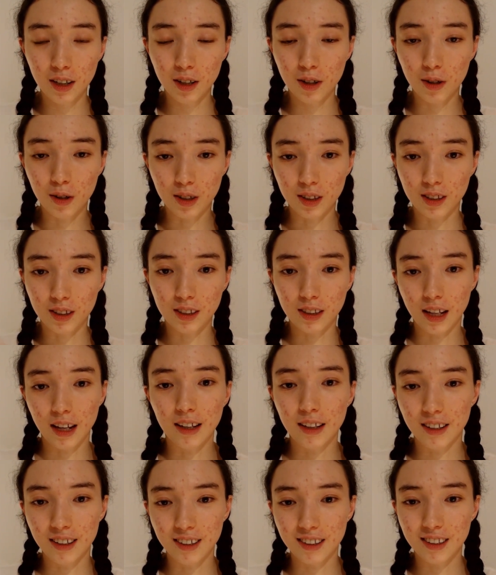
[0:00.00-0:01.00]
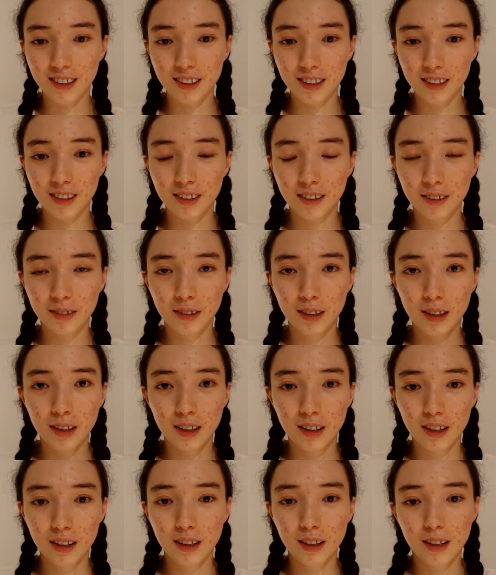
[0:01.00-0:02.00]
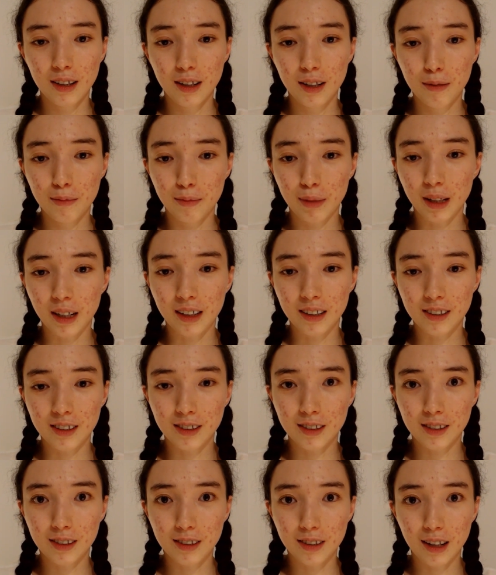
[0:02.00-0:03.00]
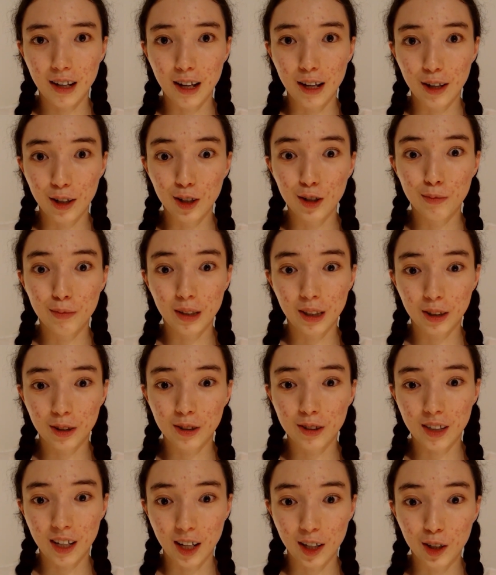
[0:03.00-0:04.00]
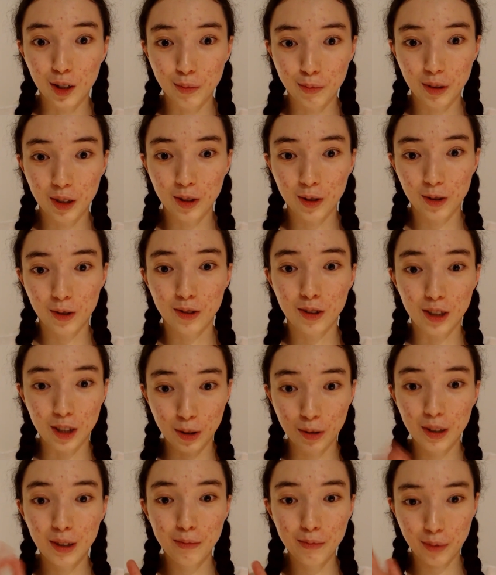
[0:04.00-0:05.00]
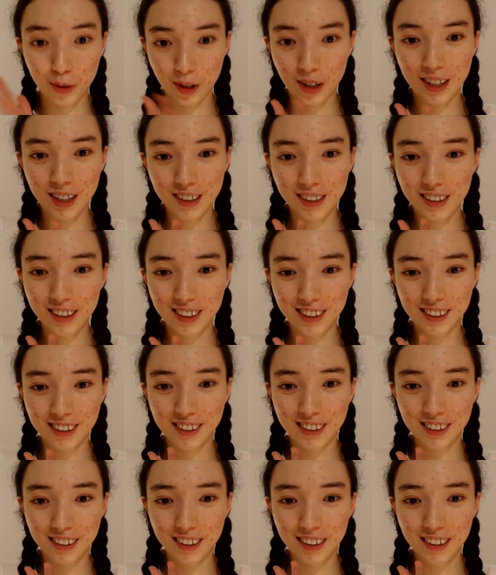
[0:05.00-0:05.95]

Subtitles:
or say it. But I hope I could help you doing braids.